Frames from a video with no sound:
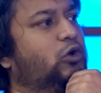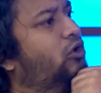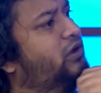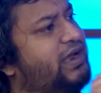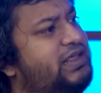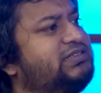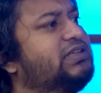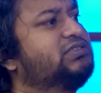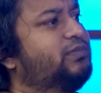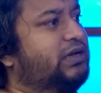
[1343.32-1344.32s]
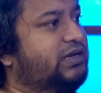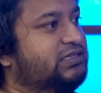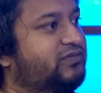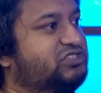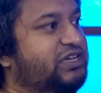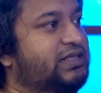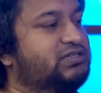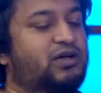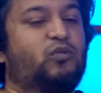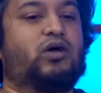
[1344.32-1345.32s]
Already sensibilities have changed.
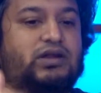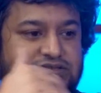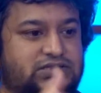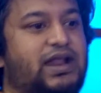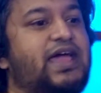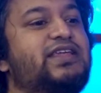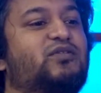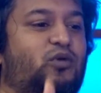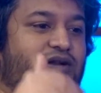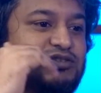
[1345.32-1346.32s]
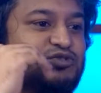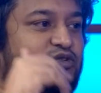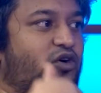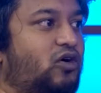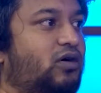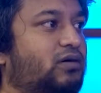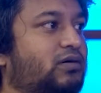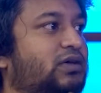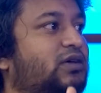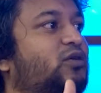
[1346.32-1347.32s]
Now, what is right? What is wrong?
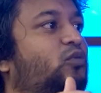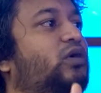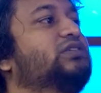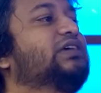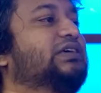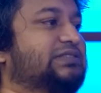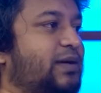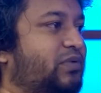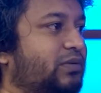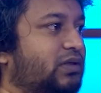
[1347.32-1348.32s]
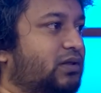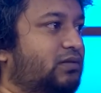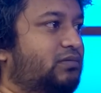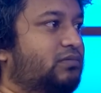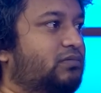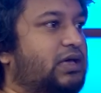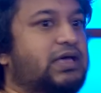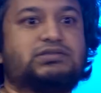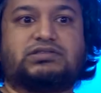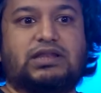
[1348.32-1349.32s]
What is acceptable?
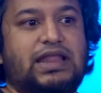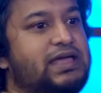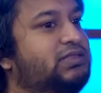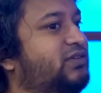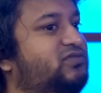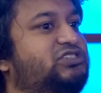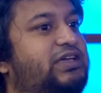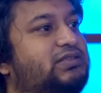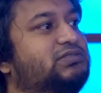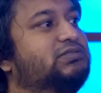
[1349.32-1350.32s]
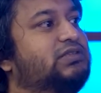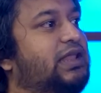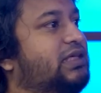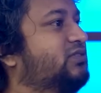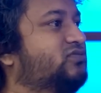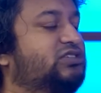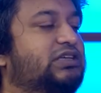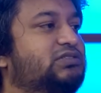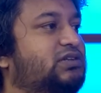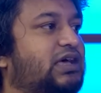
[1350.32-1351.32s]
The lines have changed. The lines have
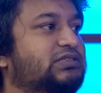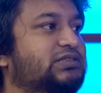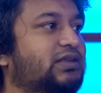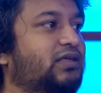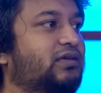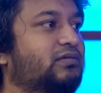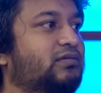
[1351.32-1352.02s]
changed drastically.